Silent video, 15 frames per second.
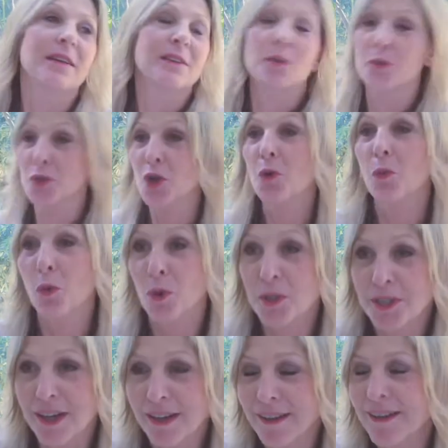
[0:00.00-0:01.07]
There was no
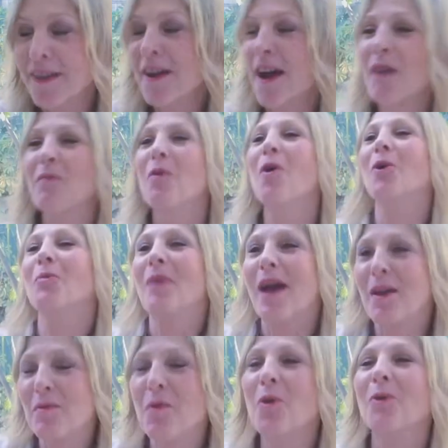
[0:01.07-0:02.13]
water.
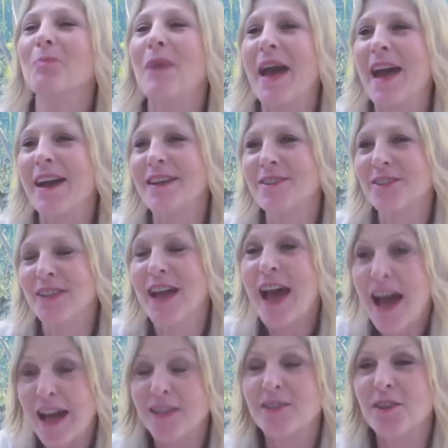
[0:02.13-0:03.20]
I walked back to the
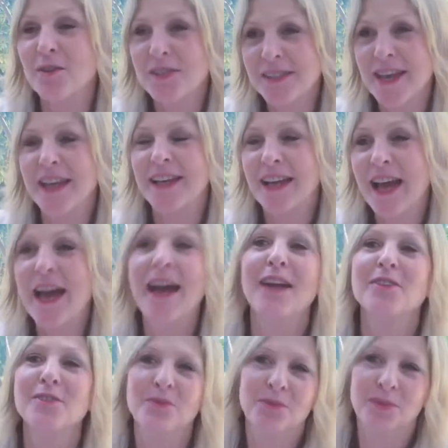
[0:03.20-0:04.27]
hut. I was staying in a
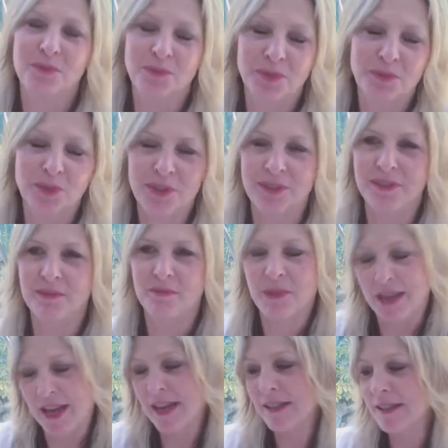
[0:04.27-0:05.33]
hut with
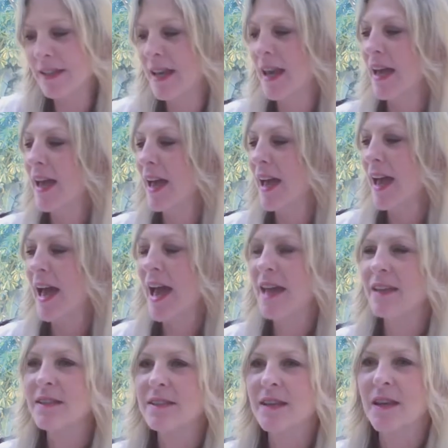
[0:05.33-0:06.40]
my ex,
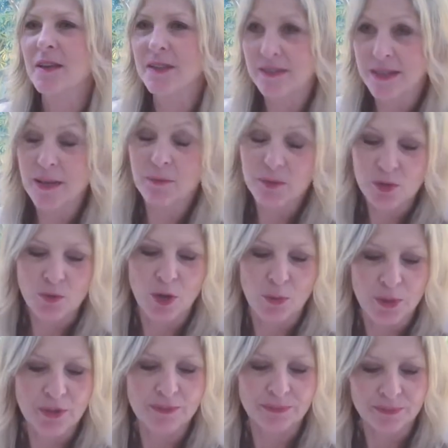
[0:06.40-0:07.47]
and his name was
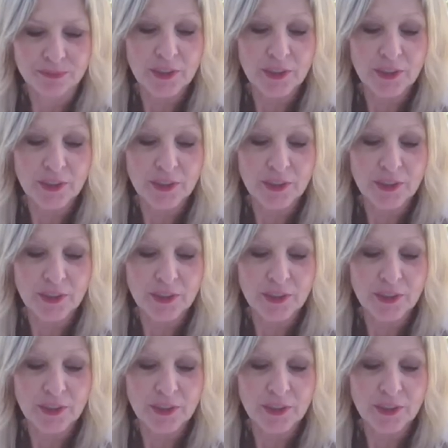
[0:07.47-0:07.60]
Robert.